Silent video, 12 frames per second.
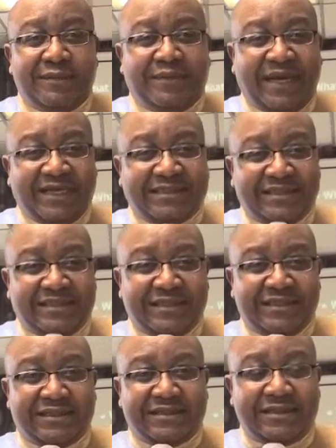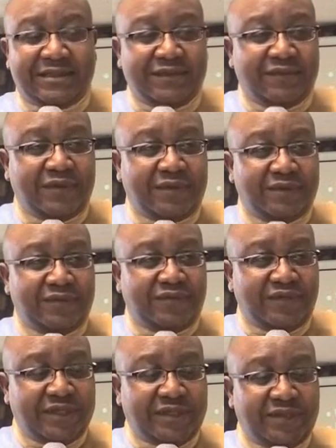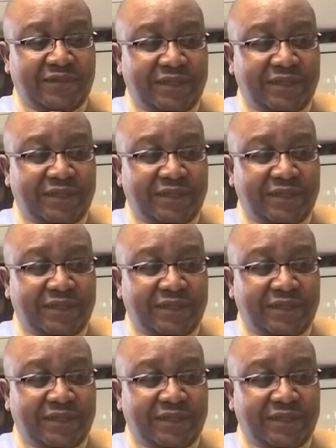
passages were really,